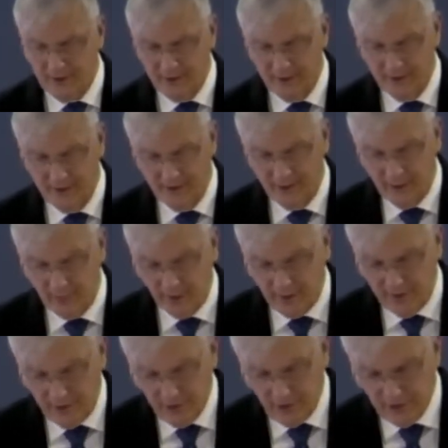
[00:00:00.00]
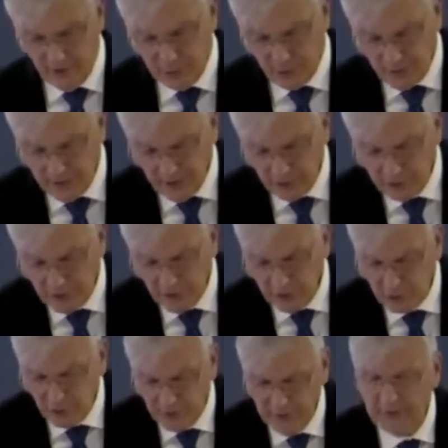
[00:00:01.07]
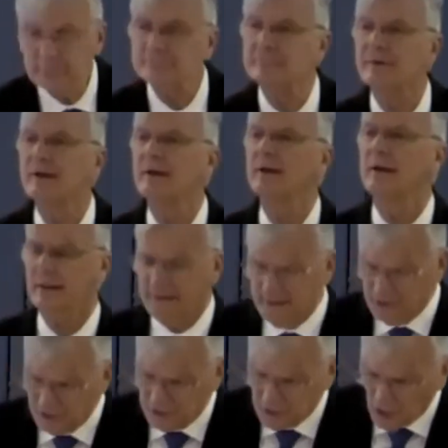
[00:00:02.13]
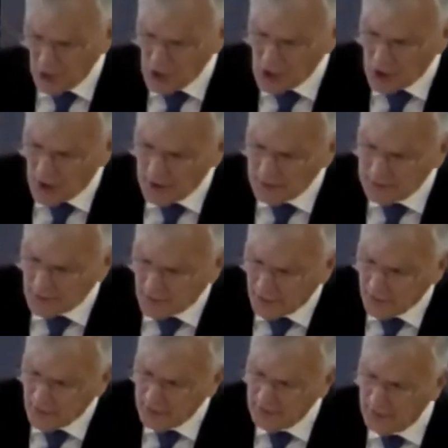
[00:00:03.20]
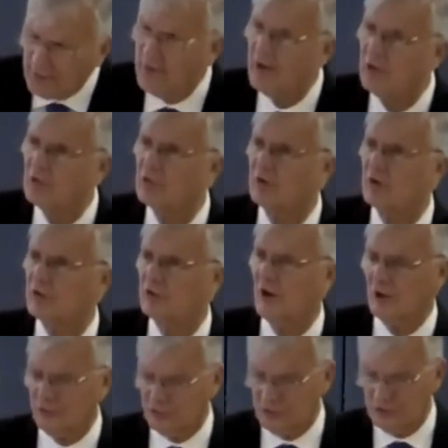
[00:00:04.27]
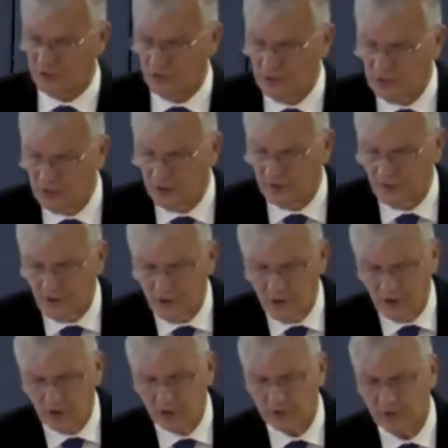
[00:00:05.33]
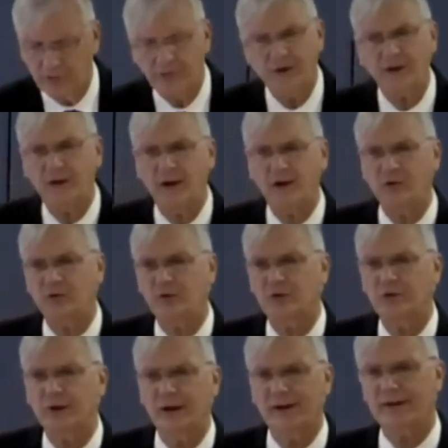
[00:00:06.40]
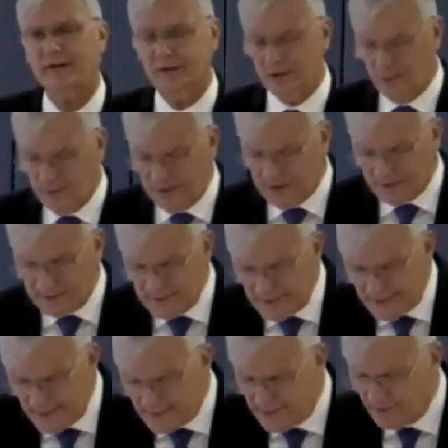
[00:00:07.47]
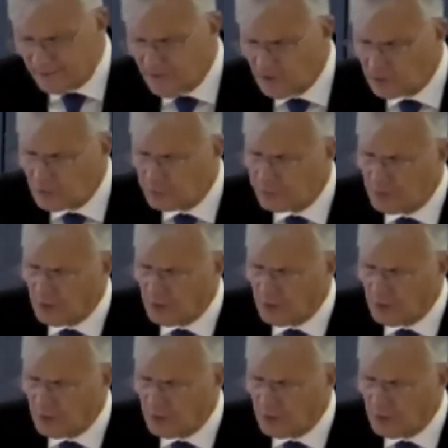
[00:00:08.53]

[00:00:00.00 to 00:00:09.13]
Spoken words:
By the early 20th century, it dawned on their successors in the halls of theological academia that this approach